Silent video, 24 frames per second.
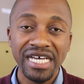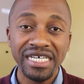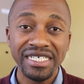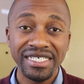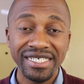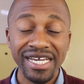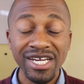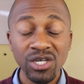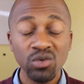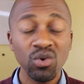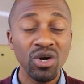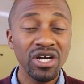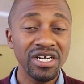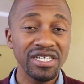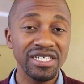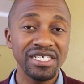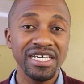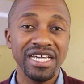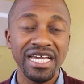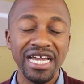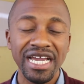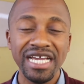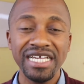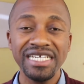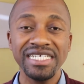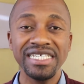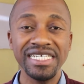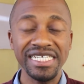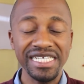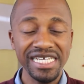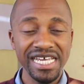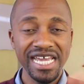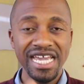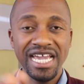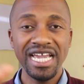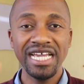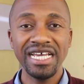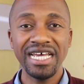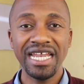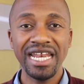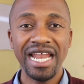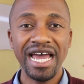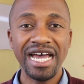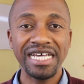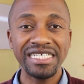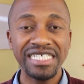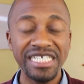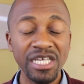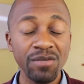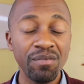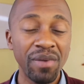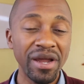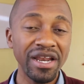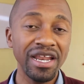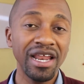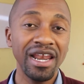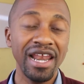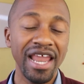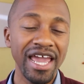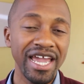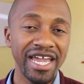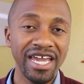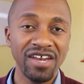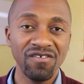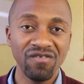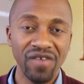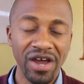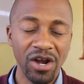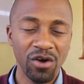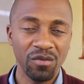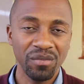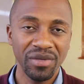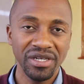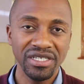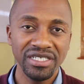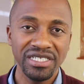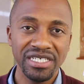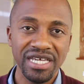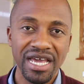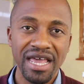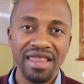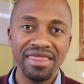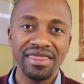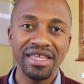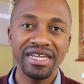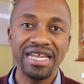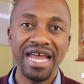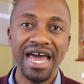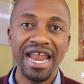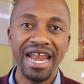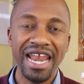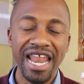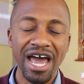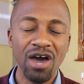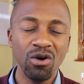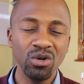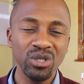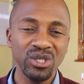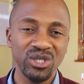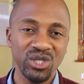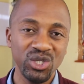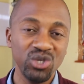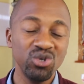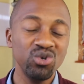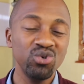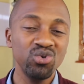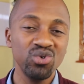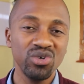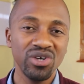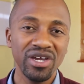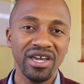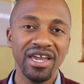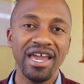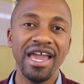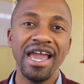Siteworks is a cPanel-like environment that allows you,